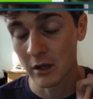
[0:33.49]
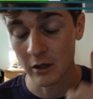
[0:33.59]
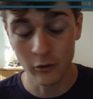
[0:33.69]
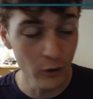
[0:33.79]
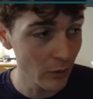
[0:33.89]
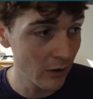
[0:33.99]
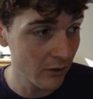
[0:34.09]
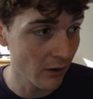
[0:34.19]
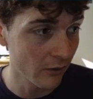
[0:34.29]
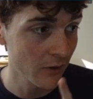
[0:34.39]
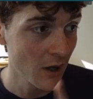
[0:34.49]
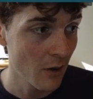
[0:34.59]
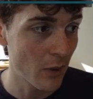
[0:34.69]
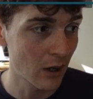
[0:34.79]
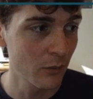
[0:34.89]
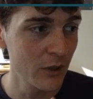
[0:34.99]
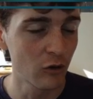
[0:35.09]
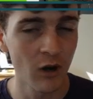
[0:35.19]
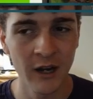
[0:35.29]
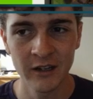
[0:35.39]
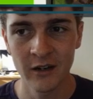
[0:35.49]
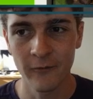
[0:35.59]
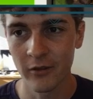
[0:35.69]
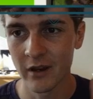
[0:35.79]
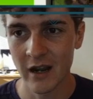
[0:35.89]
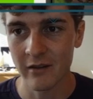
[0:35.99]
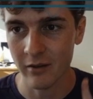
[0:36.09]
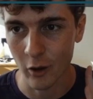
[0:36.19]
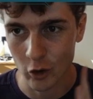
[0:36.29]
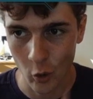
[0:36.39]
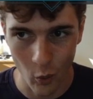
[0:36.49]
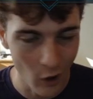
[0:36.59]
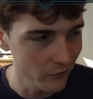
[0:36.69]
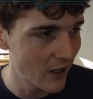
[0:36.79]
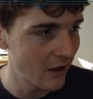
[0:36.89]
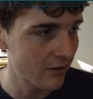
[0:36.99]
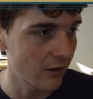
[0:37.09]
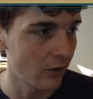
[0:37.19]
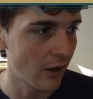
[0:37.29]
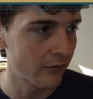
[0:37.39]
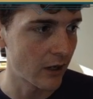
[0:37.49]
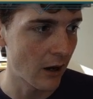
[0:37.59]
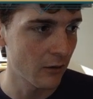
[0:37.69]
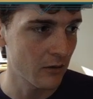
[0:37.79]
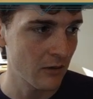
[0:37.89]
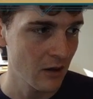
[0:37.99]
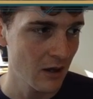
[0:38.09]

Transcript: including myself, better be grinding for the next 12 days and 11 hours.